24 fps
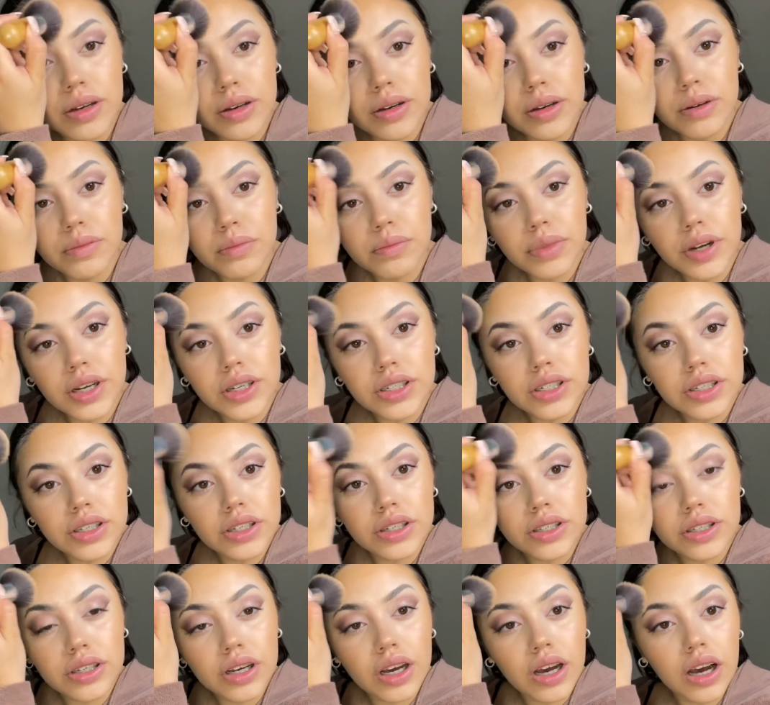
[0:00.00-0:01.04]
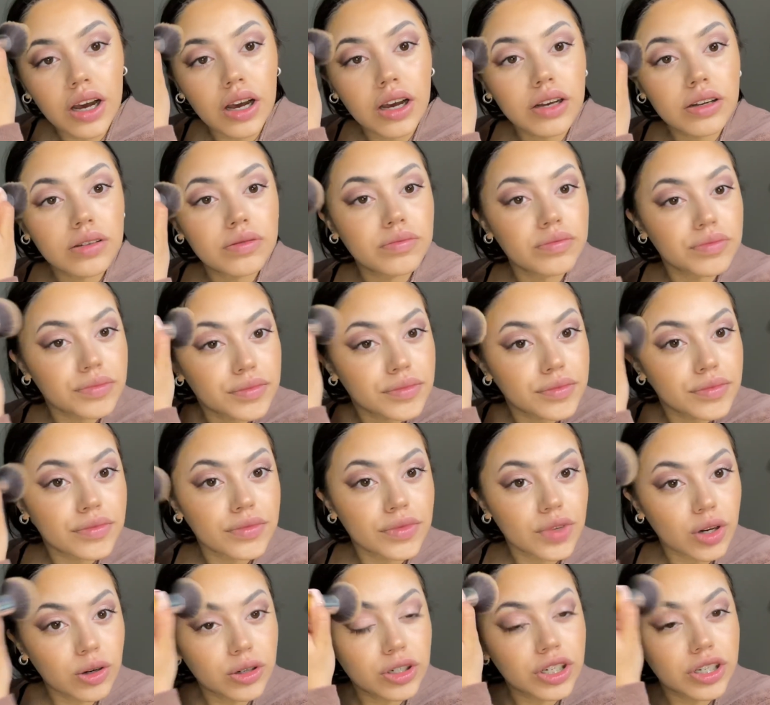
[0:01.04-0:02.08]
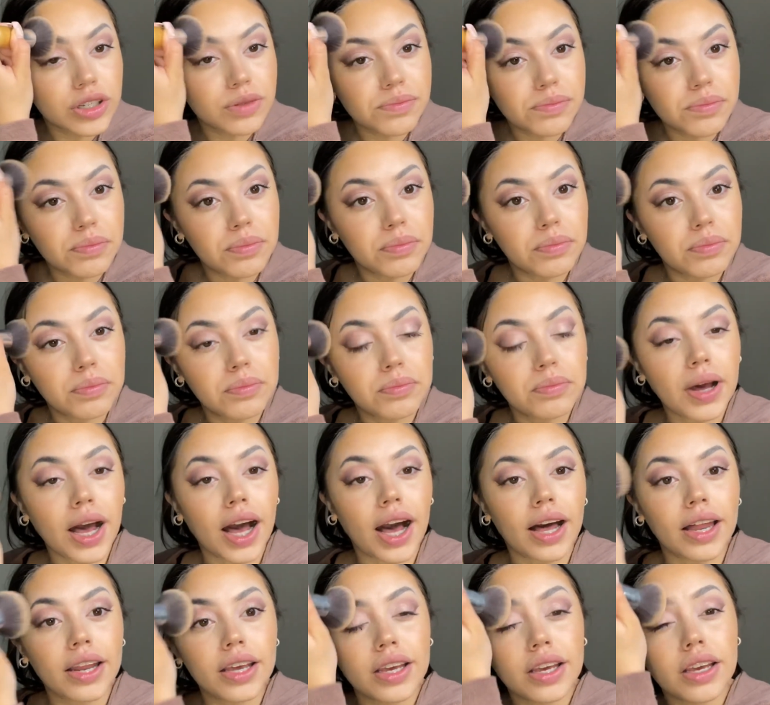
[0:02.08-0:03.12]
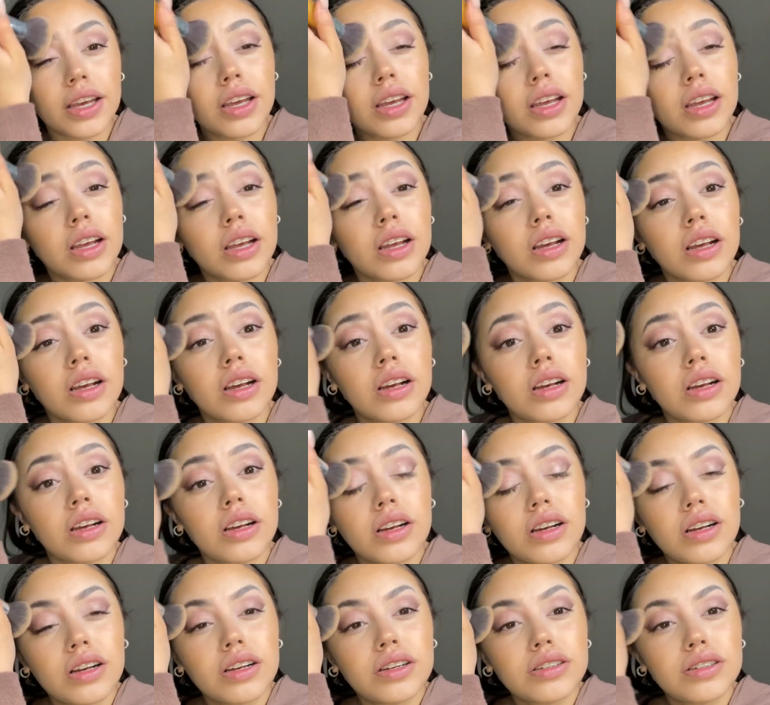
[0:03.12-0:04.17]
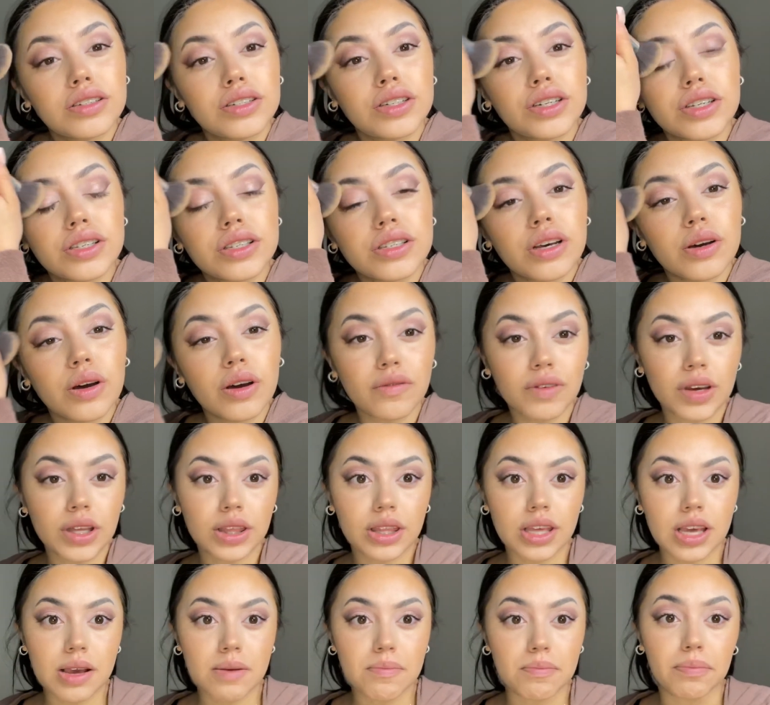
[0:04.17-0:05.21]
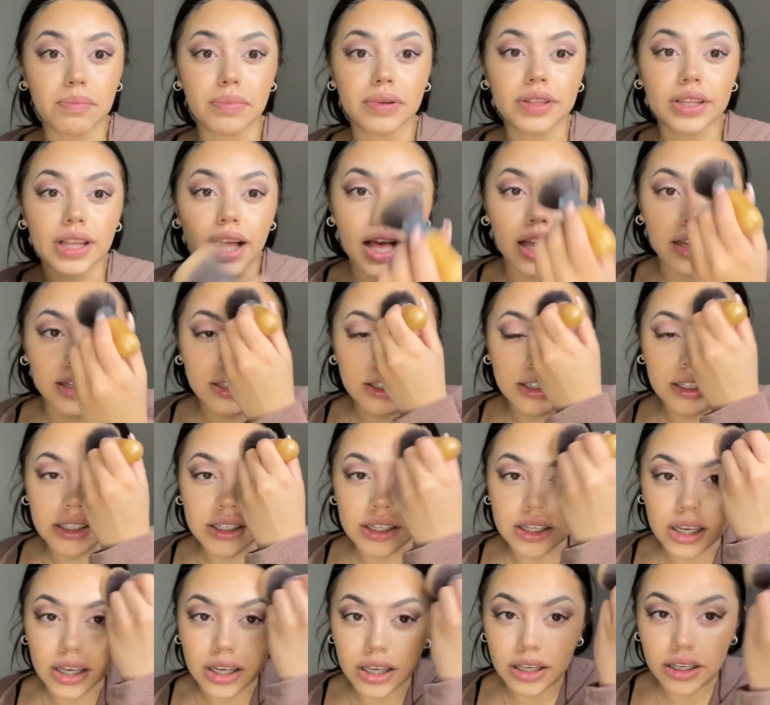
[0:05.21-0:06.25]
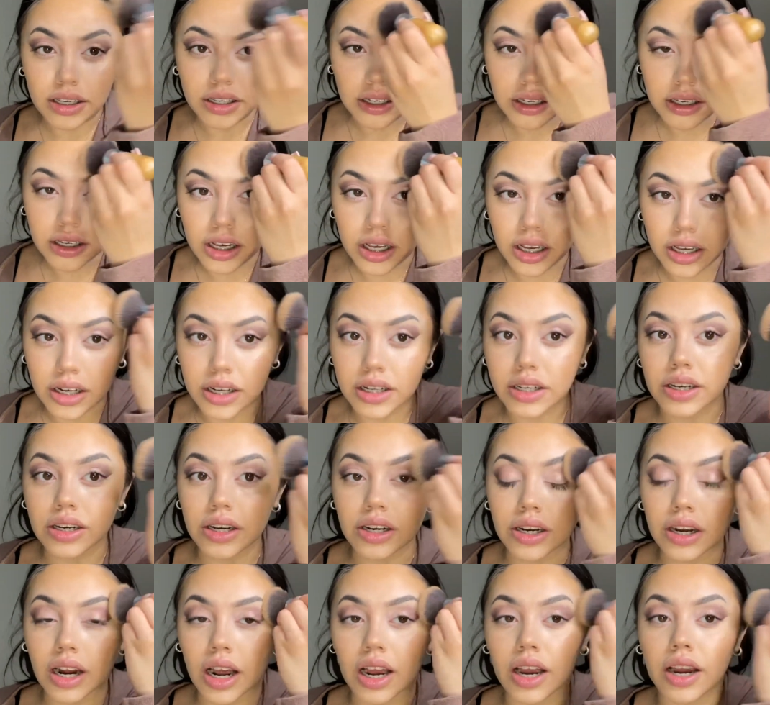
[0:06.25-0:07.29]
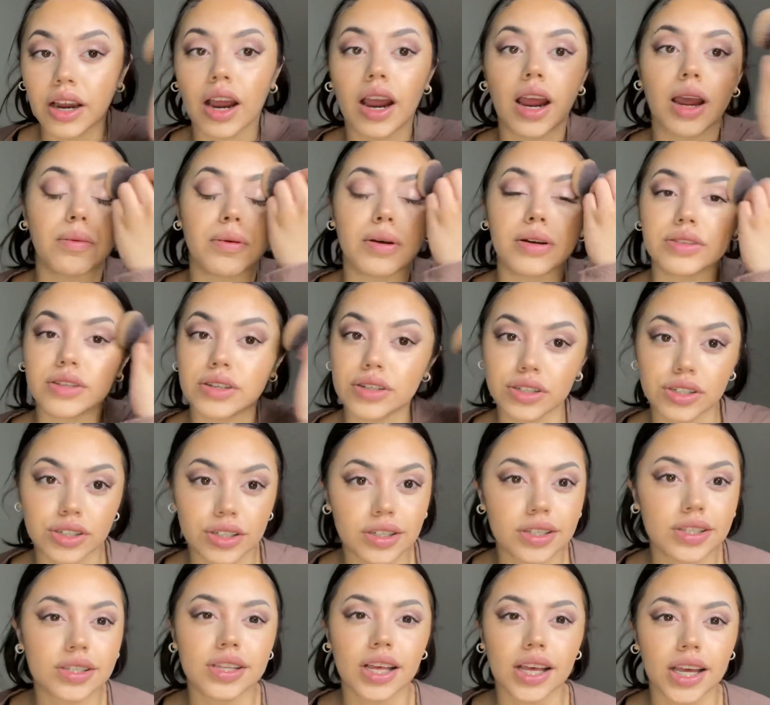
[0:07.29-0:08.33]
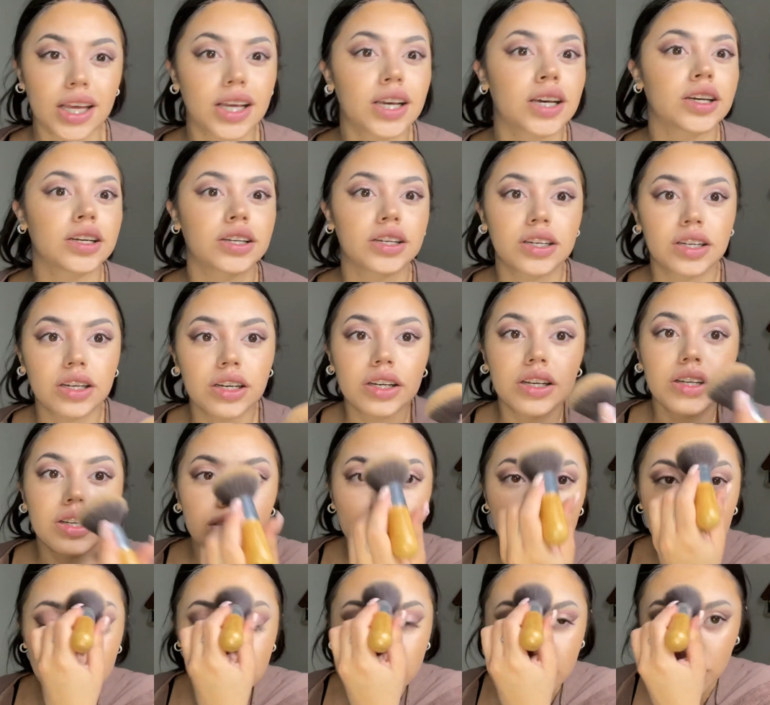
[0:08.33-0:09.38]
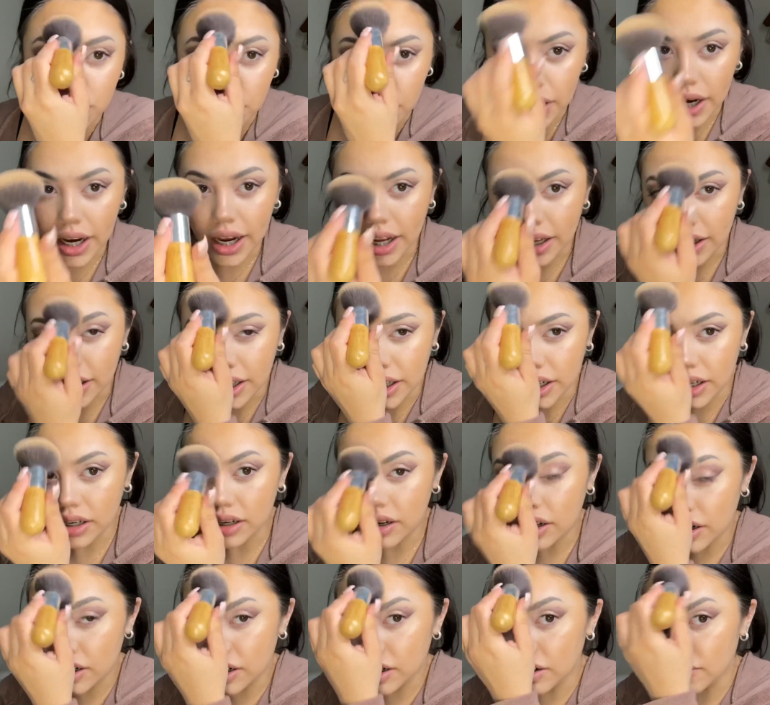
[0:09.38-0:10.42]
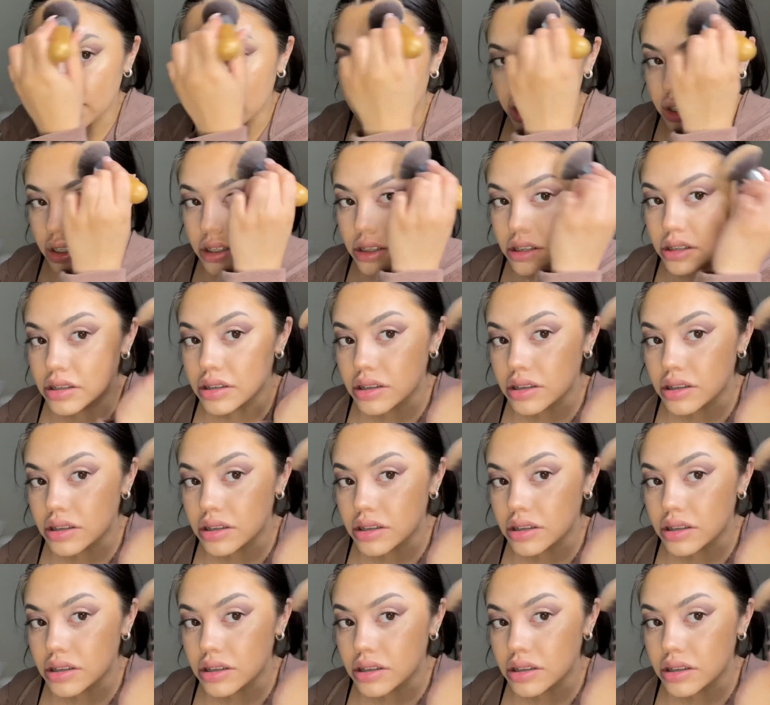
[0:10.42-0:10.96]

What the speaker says: brush the top or just pat it, just so everything blends in and your eyebrows aren't just like super highlighted on your face.